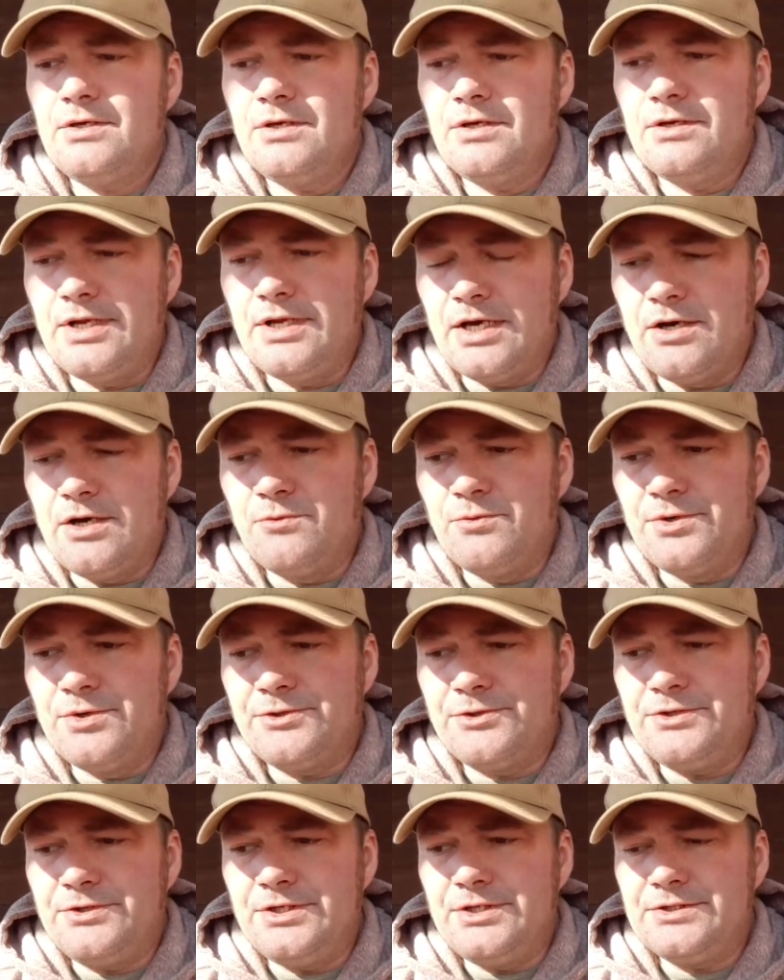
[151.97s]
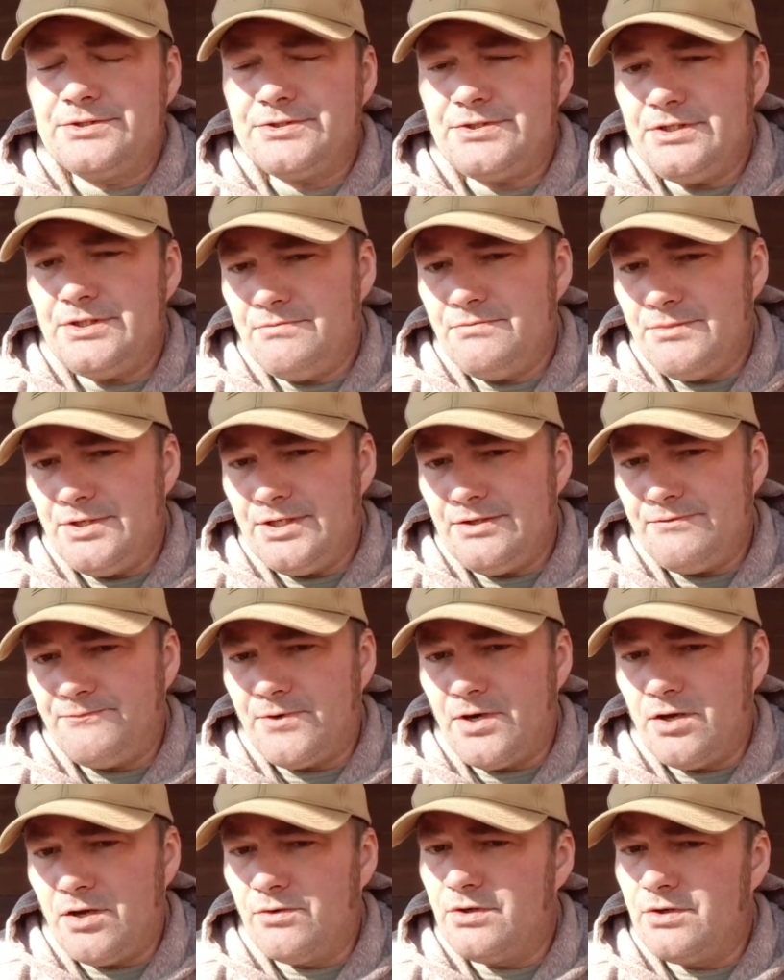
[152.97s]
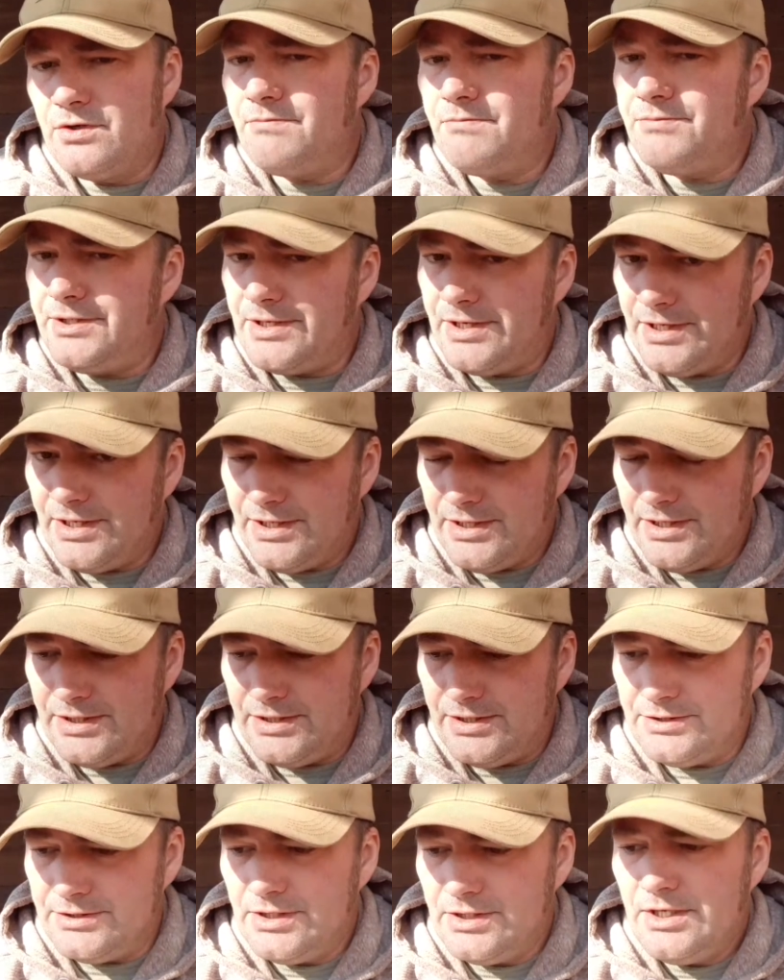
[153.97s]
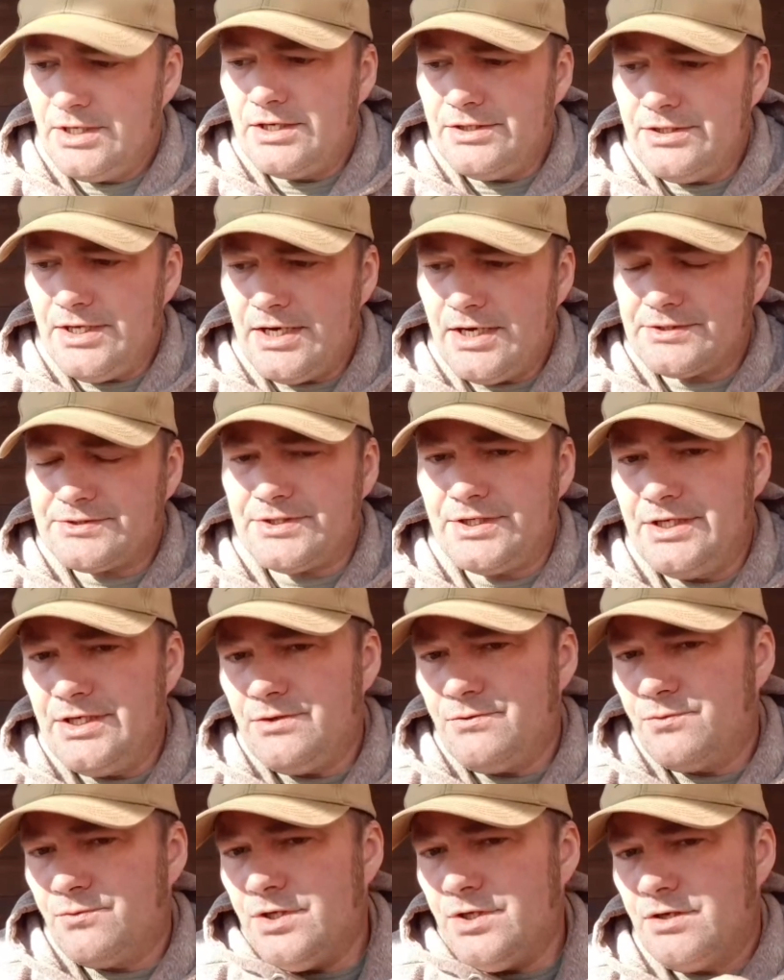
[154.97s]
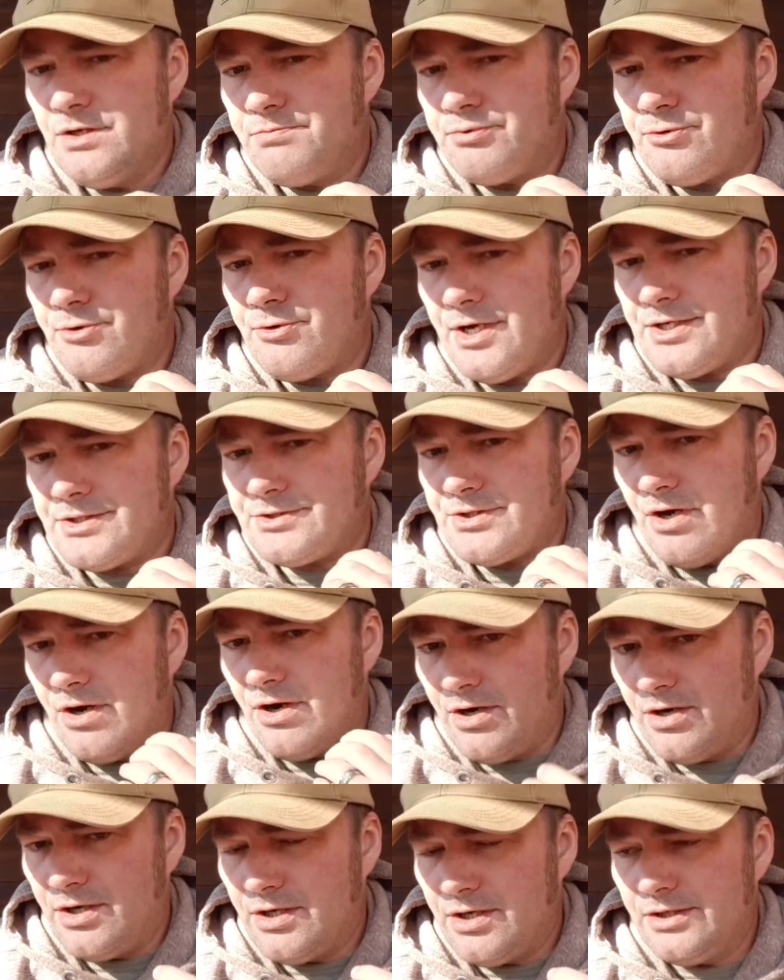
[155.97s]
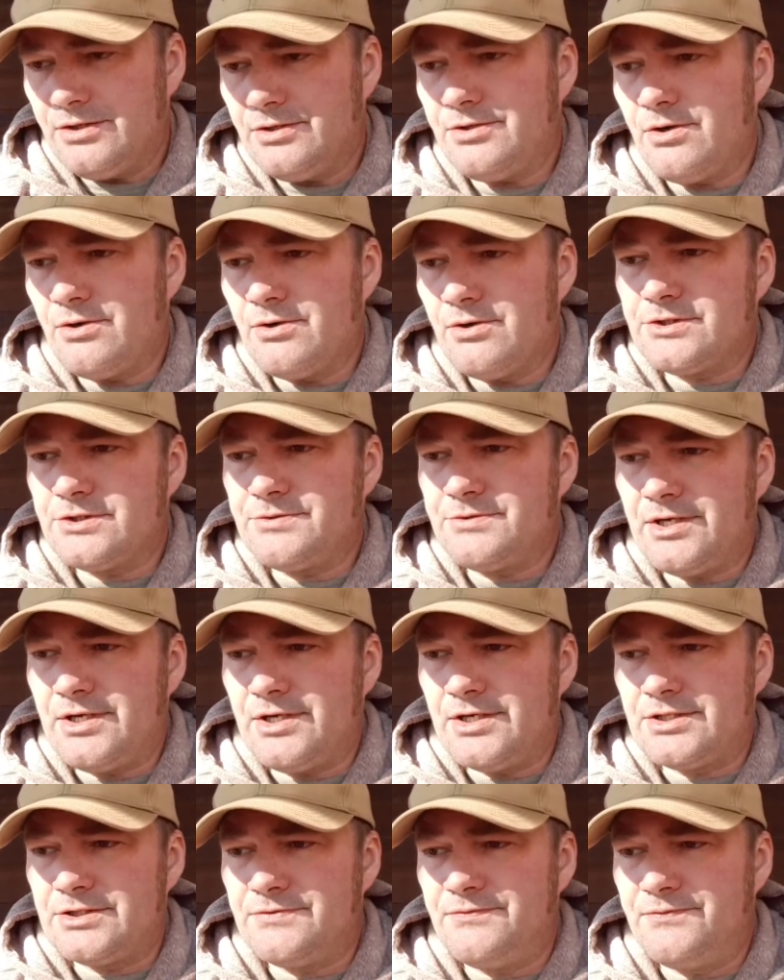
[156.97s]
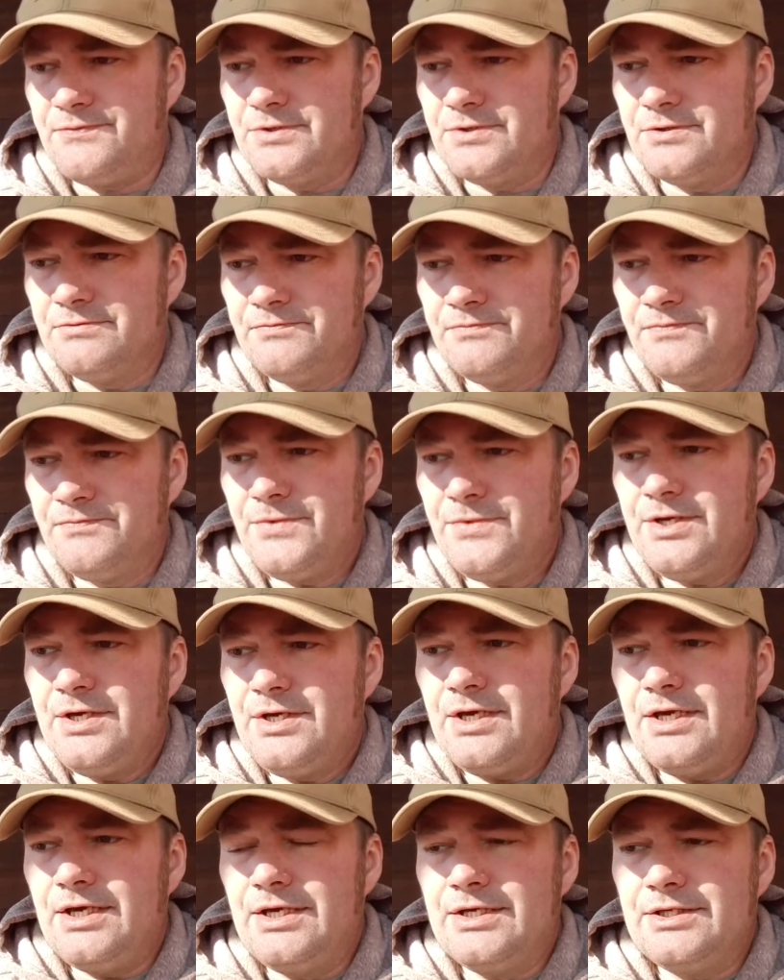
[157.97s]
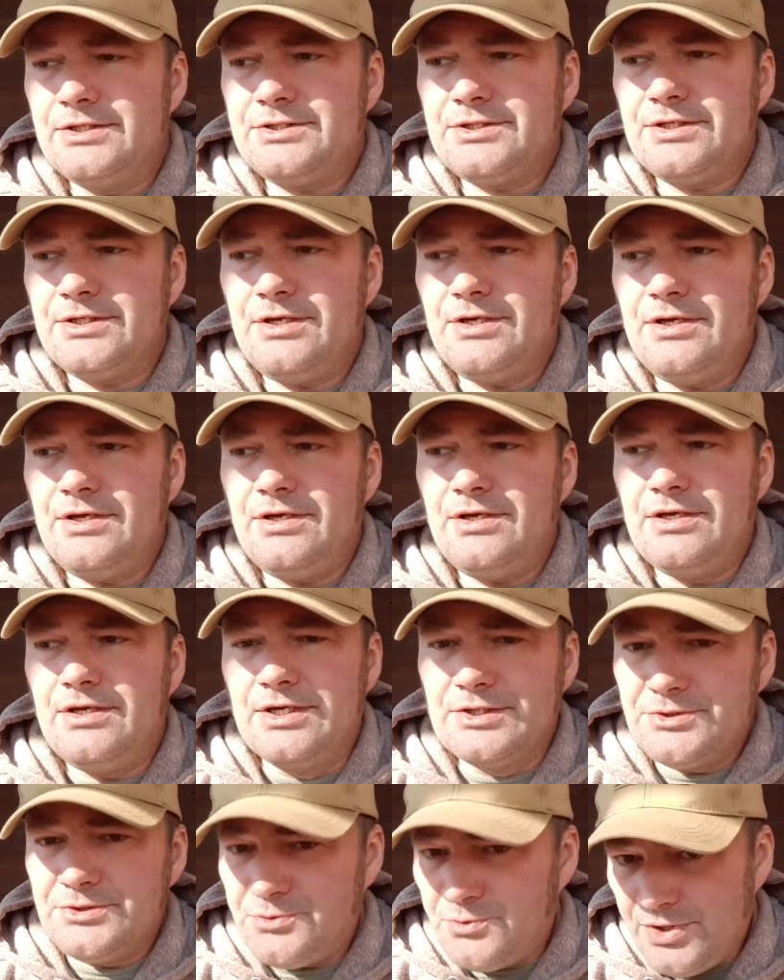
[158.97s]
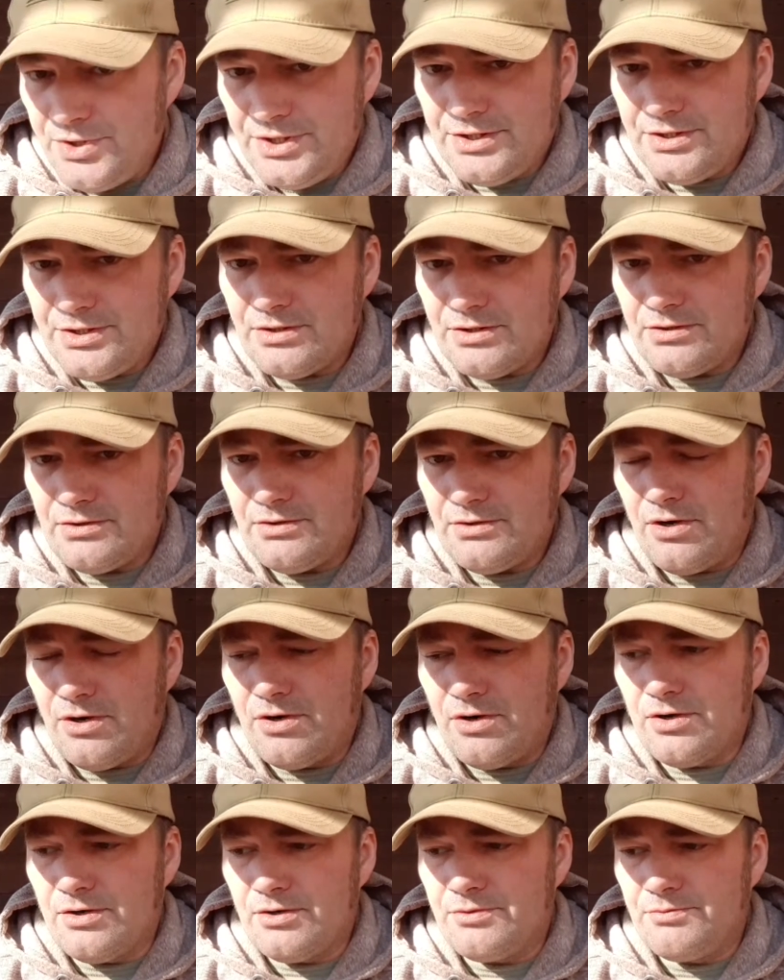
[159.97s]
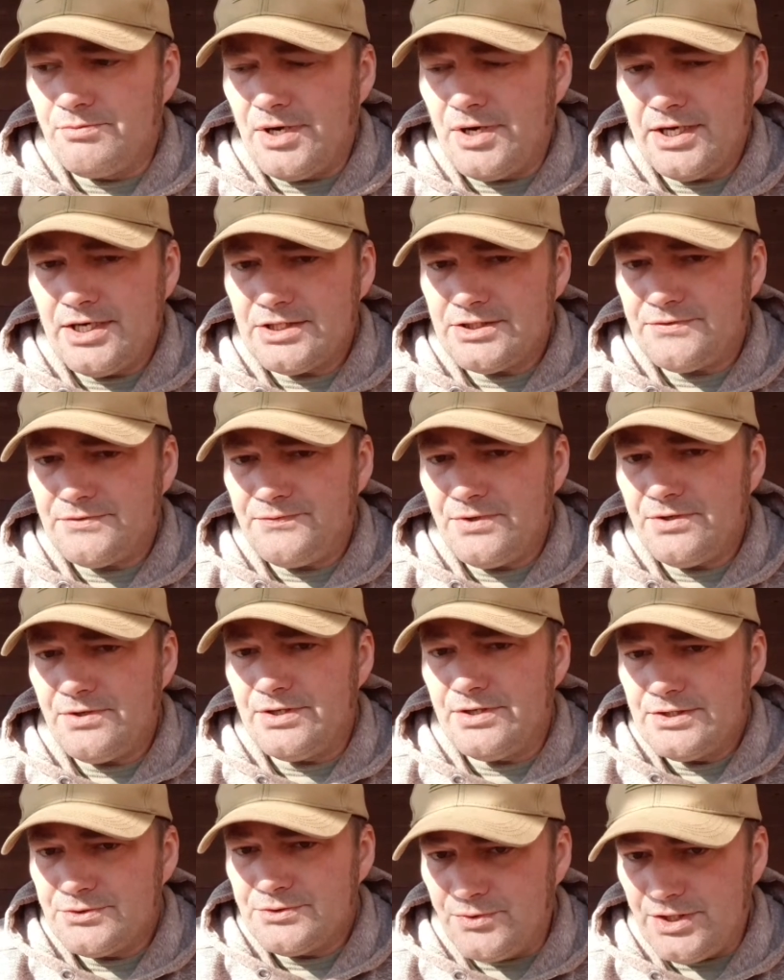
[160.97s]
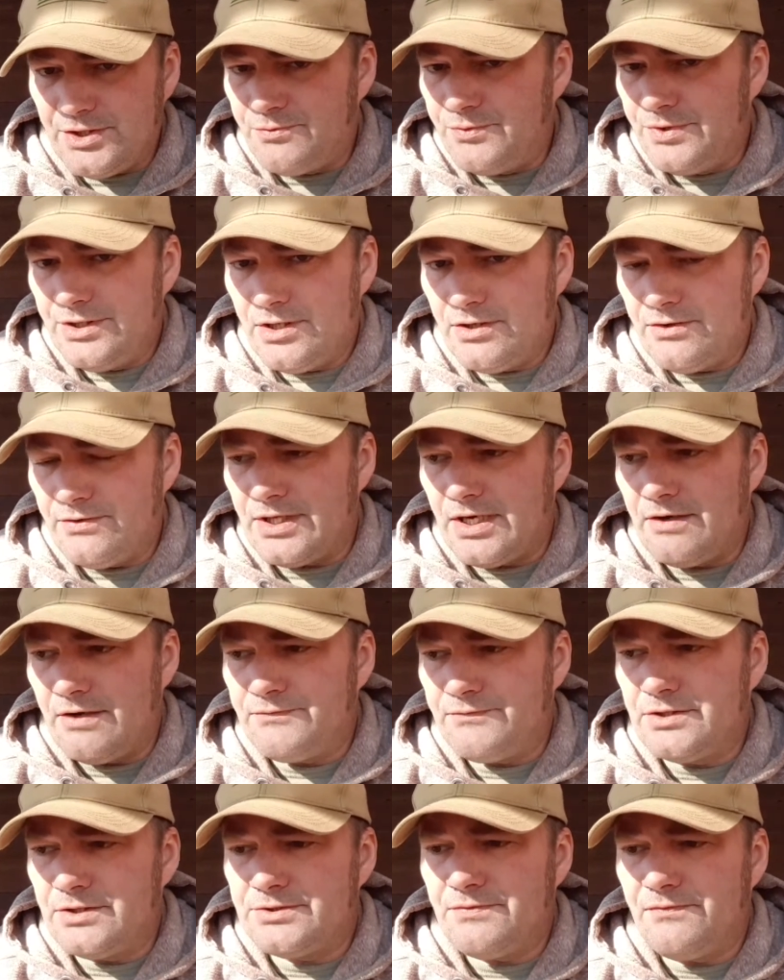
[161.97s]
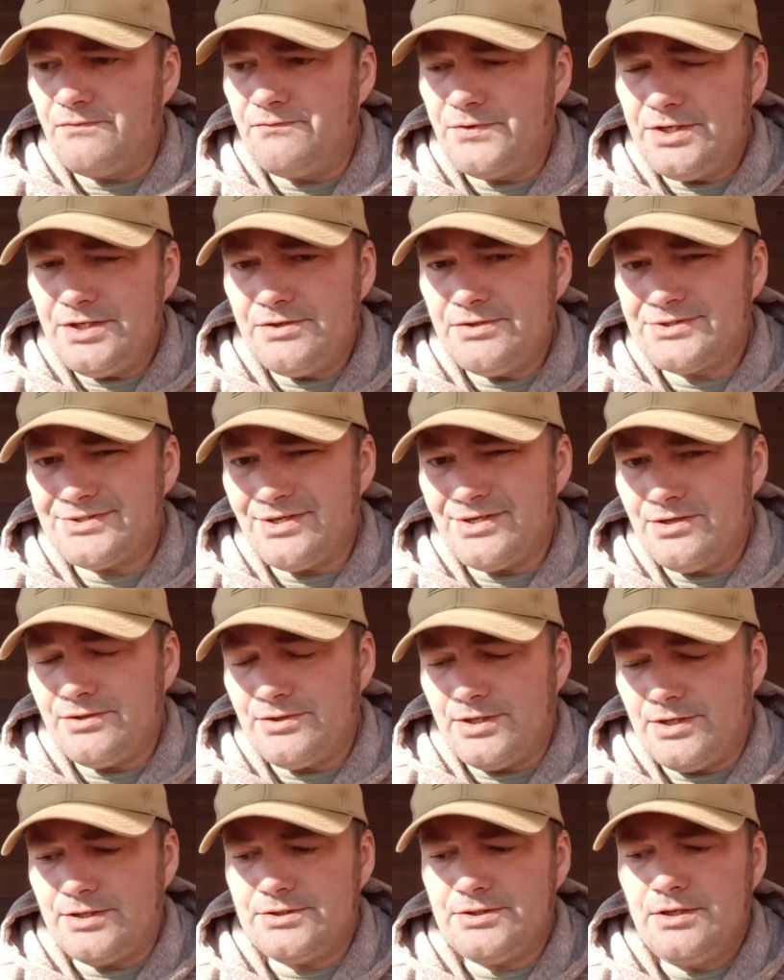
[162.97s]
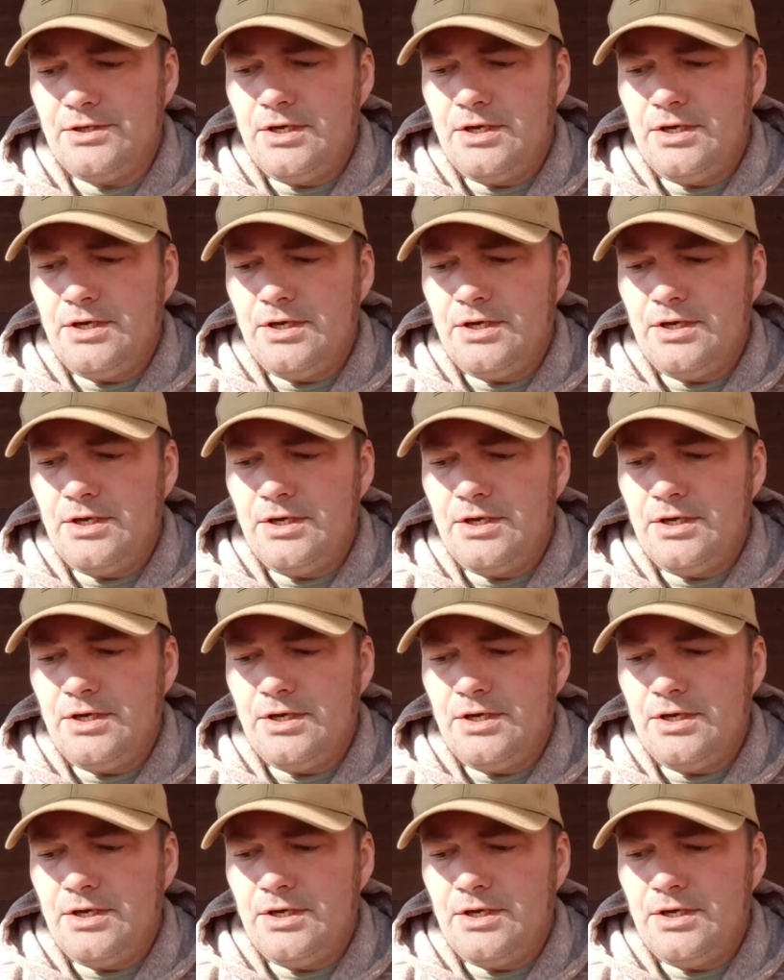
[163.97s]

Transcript: Now with the CME following up behind, yes, it will press on Earth's magnetic field. It is weak. Our magnetosphere is weak. We know that. I've done videos on that.